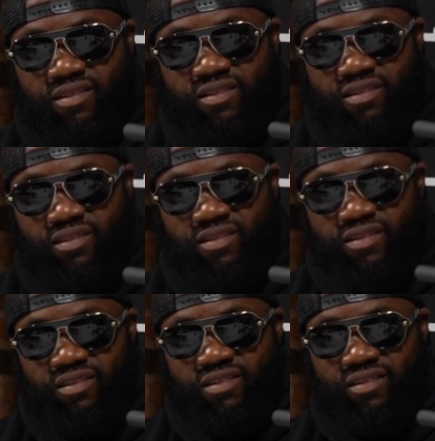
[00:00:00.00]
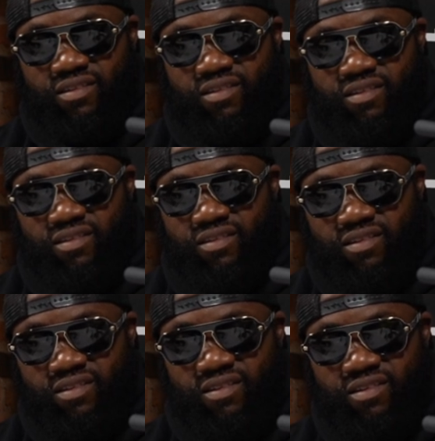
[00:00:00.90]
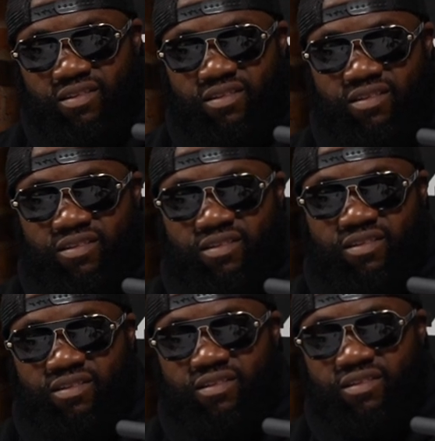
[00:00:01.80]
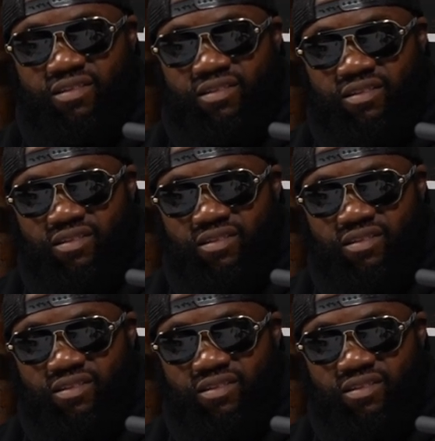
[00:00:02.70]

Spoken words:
(not speaking)